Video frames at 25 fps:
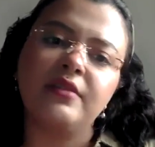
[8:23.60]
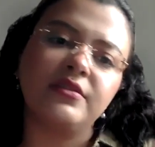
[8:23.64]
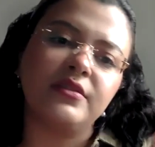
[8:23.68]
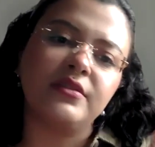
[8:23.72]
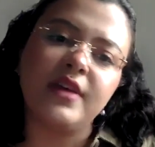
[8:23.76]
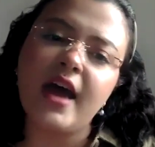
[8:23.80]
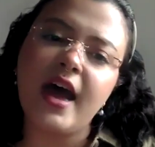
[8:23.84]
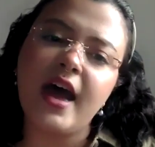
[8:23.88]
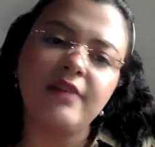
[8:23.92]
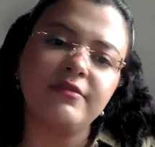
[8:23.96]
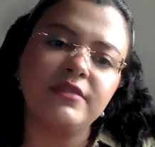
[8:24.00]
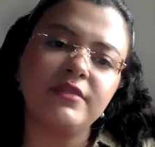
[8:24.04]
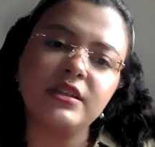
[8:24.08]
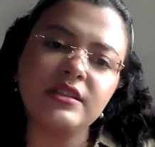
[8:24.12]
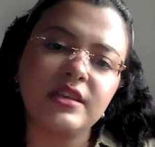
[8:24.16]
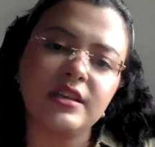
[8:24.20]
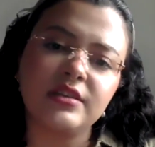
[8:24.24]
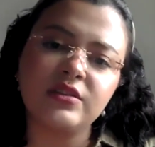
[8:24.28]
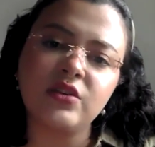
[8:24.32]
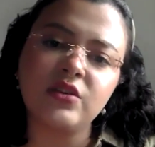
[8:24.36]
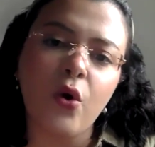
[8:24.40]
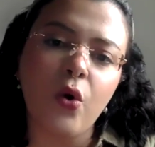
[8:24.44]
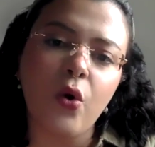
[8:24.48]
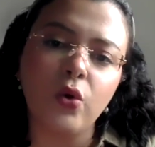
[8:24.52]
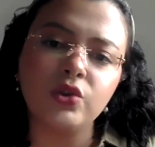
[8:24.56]
the evidence
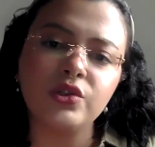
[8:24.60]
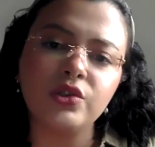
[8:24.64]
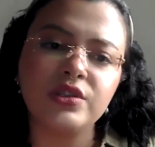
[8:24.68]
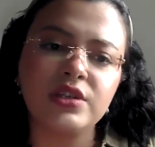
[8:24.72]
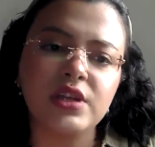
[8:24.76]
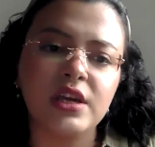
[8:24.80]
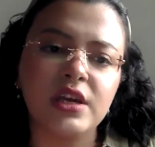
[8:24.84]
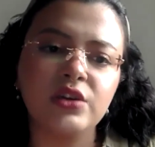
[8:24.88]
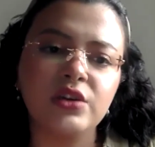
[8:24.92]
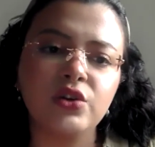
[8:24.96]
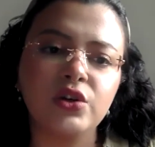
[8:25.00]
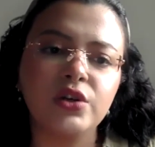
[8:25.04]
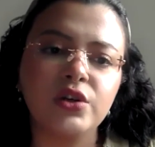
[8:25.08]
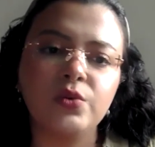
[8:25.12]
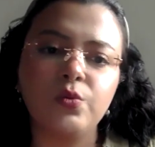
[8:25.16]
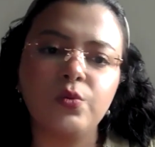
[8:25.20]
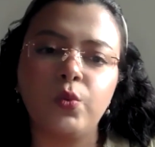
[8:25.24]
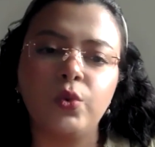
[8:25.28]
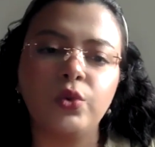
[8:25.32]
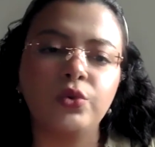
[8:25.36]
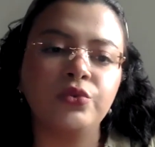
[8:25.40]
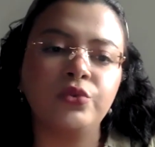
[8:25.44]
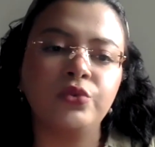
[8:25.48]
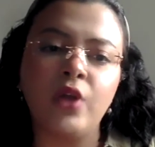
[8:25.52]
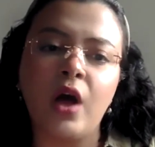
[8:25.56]
as a whole standard
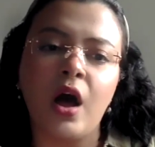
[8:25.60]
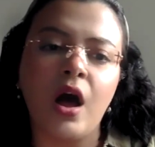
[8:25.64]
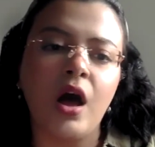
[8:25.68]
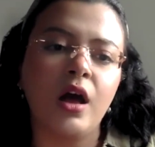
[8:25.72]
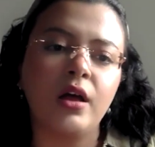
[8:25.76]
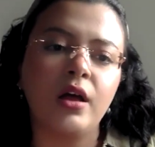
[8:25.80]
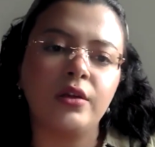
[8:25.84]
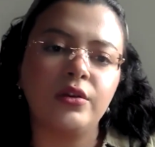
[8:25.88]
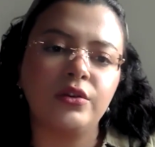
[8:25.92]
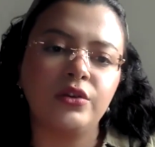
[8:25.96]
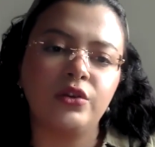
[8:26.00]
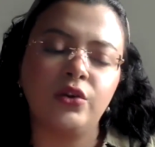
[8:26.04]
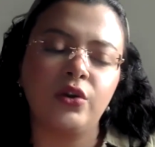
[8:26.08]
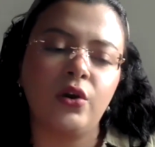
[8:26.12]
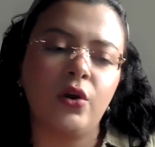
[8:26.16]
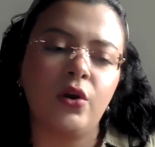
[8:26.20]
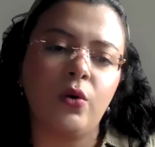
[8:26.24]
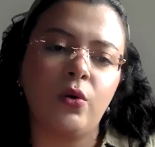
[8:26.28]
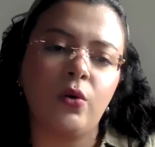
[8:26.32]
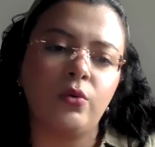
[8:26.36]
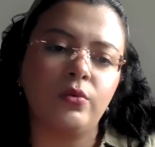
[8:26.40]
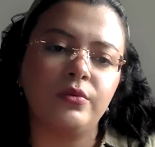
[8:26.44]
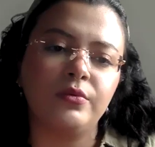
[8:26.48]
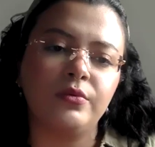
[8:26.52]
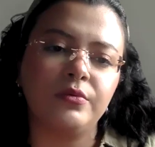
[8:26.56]
will not,
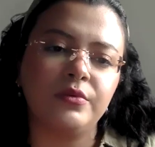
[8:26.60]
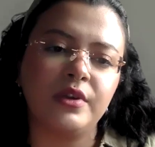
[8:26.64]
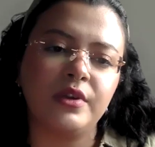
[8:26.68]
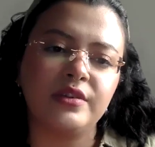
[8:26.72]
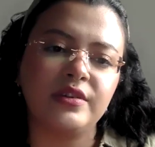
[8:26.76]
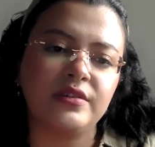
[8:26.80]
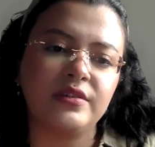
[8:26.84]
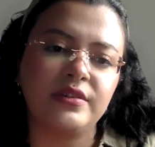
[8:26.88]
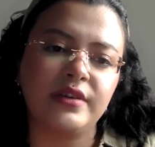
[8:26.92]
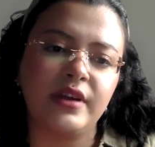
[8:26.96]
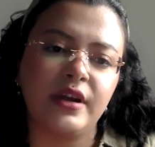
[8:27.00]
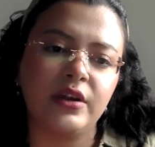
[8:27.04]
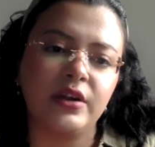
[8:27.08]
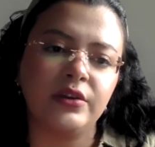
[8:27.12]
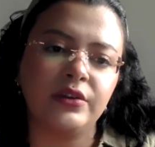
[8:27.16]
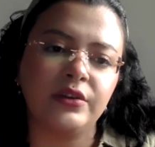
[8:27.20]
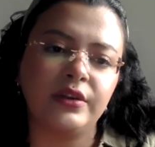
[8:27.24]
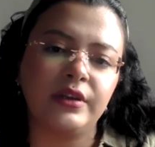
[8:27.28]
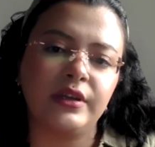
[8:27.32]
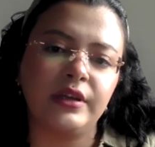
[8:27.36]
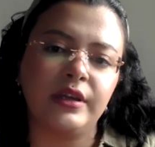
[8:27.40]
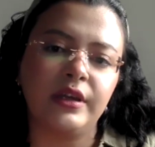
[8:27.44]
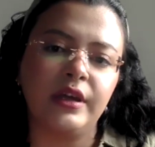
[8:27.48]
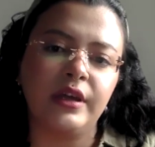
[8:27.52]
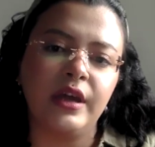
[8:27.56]

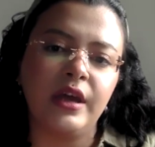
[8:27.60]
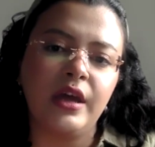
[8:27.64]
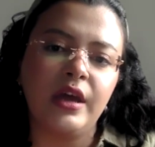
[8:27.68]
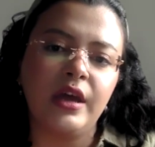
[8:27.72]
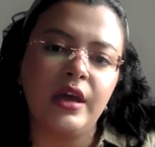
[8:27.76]
necessarily